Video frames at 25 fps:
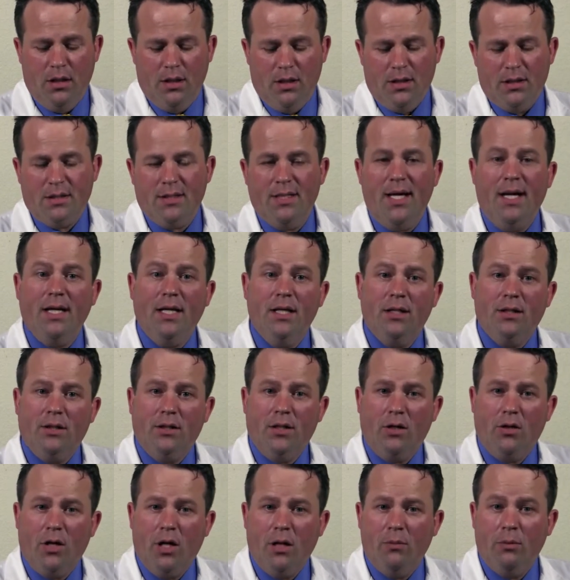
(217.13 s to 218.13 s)
Second,
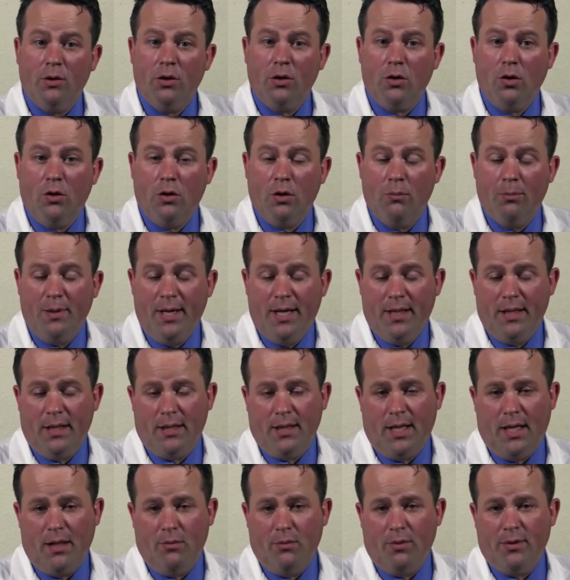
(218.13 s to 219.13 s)
they're able to go to bed at
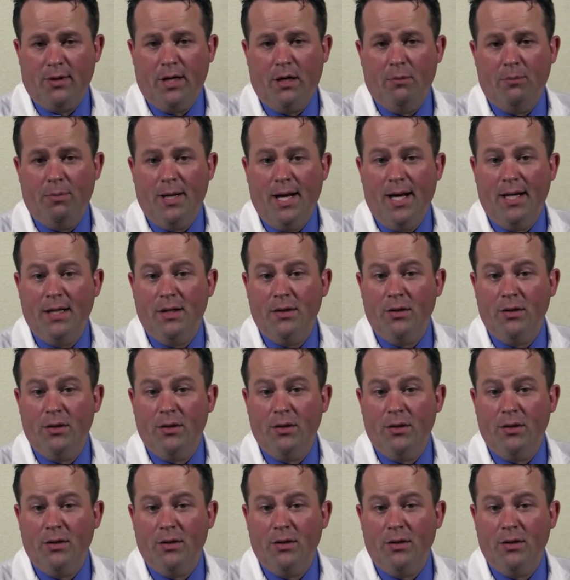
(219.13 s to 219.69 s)
night without pain,